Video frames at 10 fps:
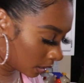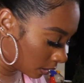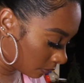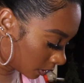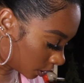
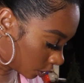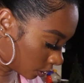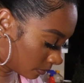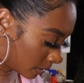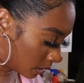thing with the
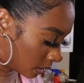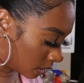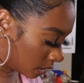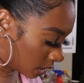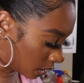shrimp
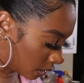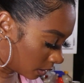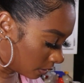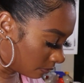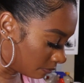is
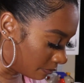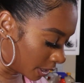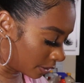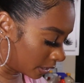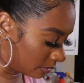the
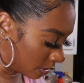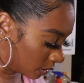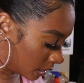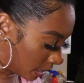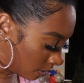butter is
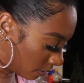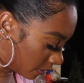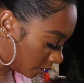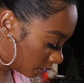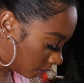melted down
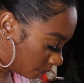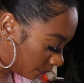already. So